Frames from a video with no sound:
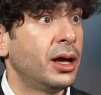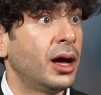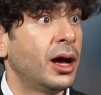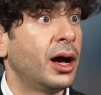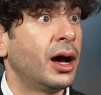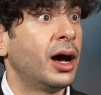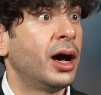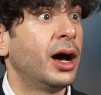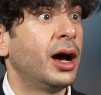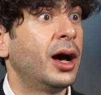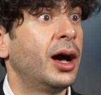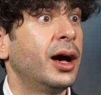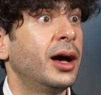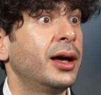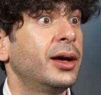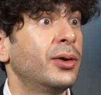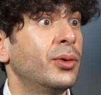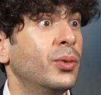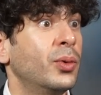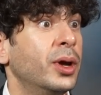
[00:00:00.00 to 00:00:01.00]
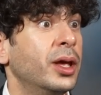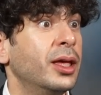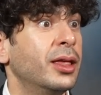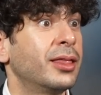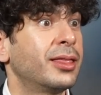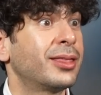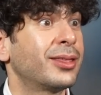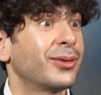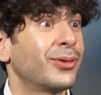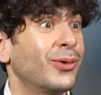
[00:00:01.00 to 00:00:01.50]
Uh,
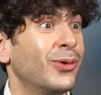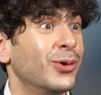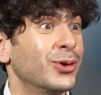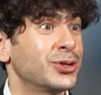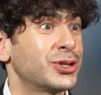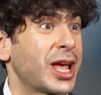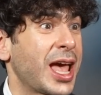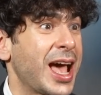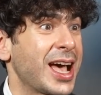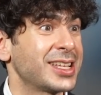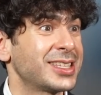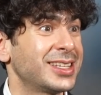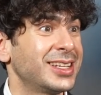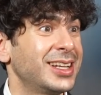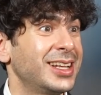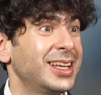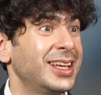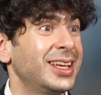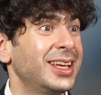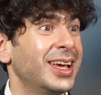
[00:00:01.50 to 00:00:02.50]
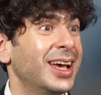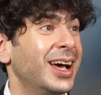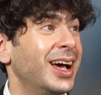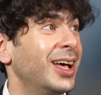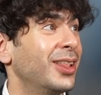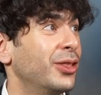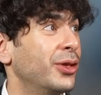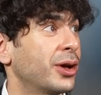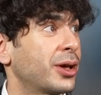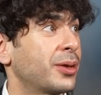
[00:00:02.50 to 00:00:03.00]
with Orange Cassidy,
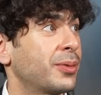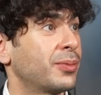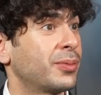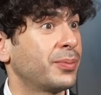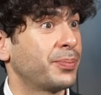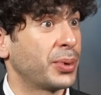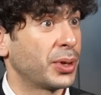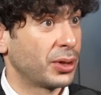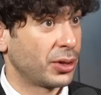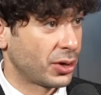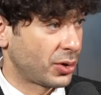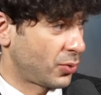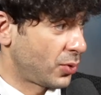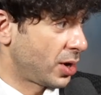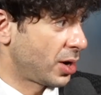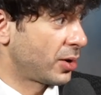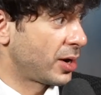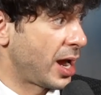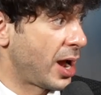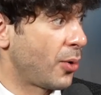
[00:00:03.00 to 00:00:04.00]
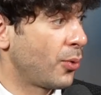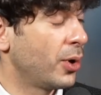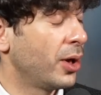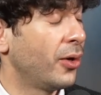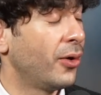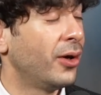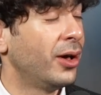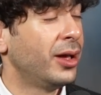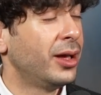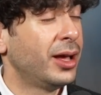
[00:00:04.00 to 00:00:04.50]
uh, look, but look where now
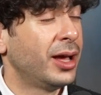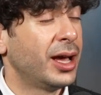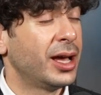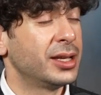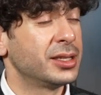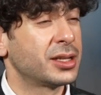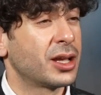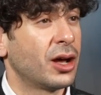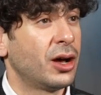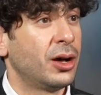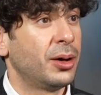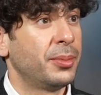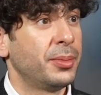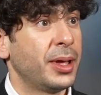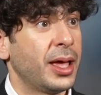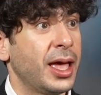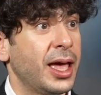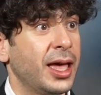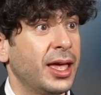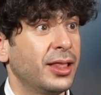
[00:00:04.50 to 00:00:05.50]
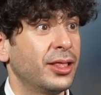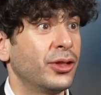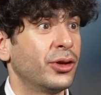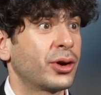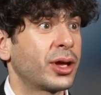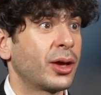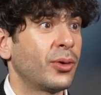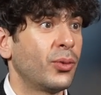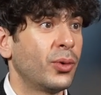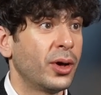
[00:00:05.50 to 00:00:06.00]
Will has come, and
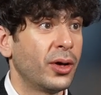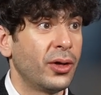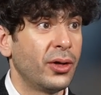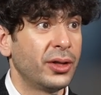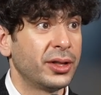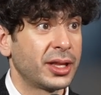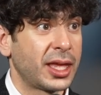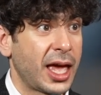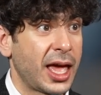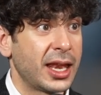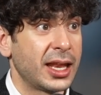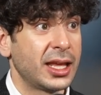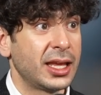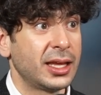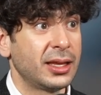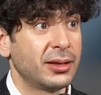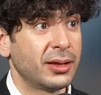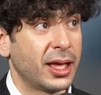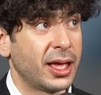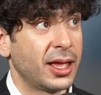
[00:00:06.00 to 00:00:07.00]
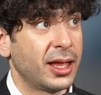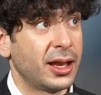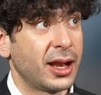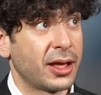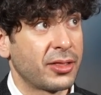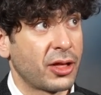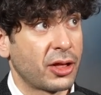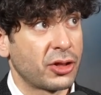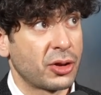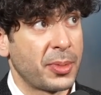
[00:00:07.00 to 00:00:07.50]
look at Will and Kenny, and
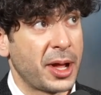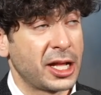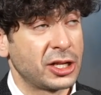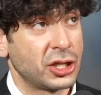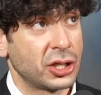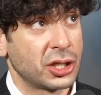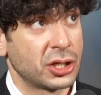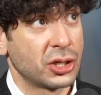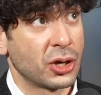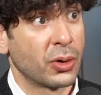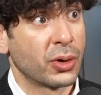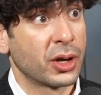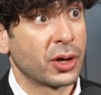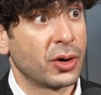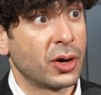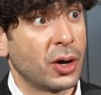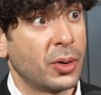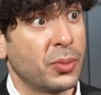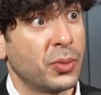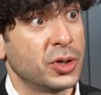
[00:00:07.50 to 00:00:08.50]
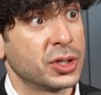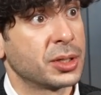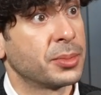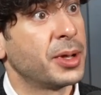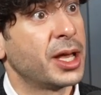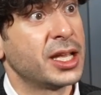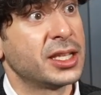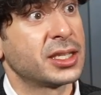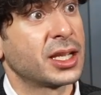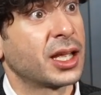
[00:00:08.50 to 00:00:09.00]
I thought their match at the Tokyo Dome was
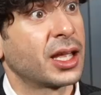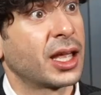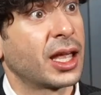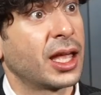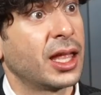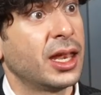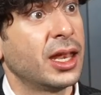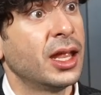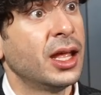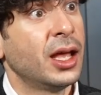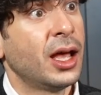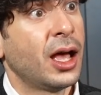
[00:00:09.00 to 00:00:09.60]
amazing, and